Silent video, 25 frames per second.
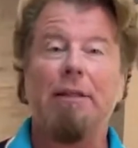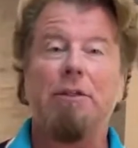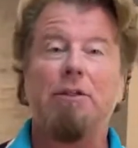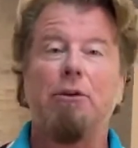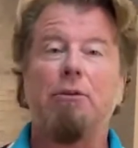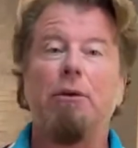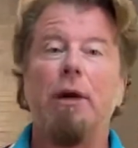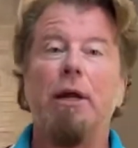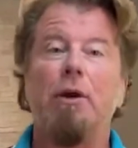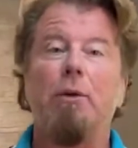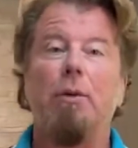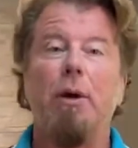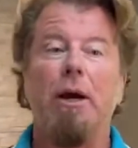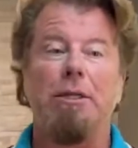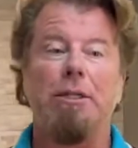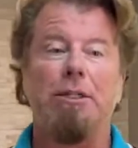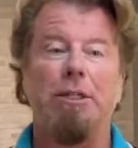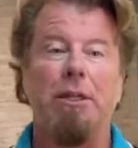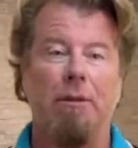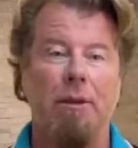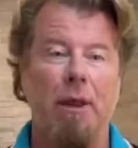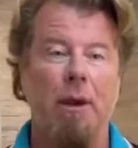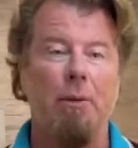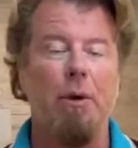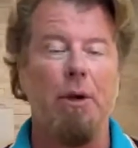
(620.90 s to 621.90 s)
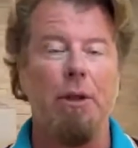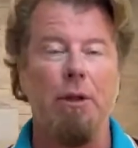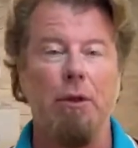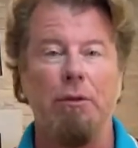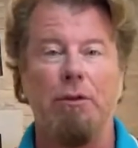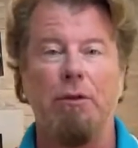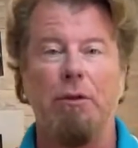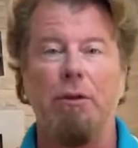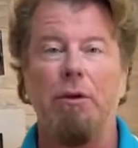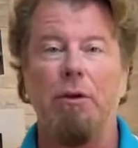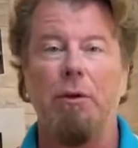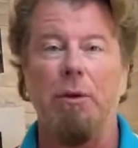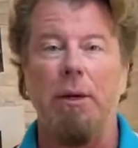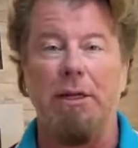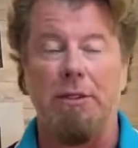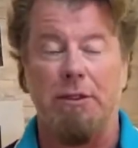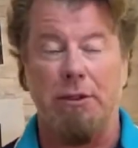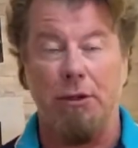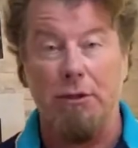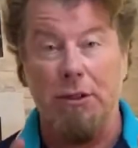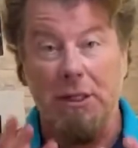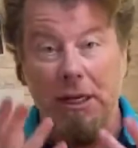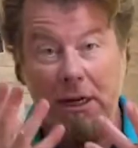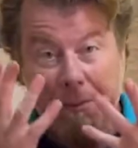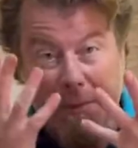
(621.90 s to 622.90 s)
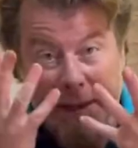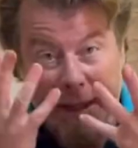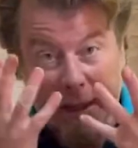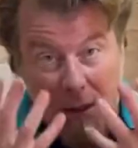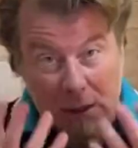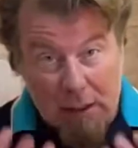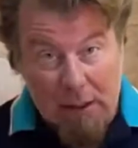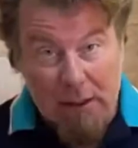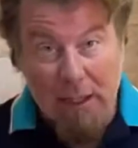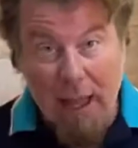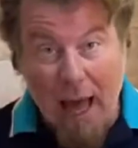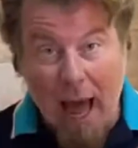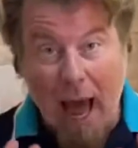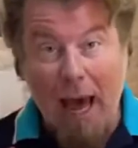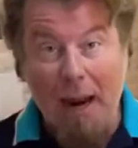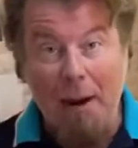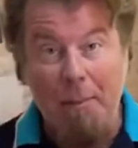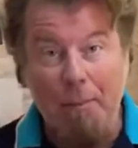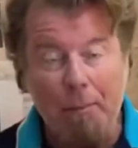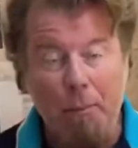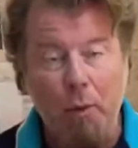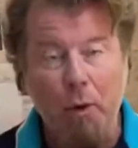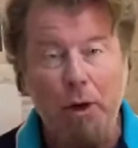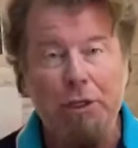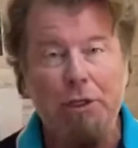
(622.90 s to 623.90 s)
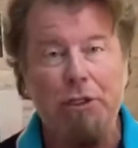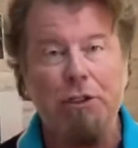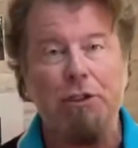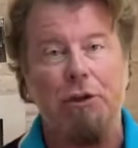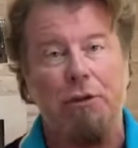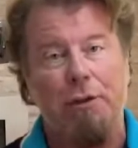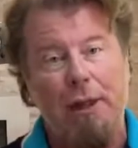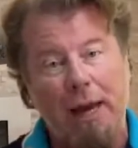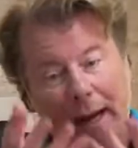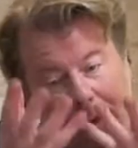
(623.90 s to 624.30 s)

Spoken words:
that's a great question. And then what you do is there's going to be a lot of moisture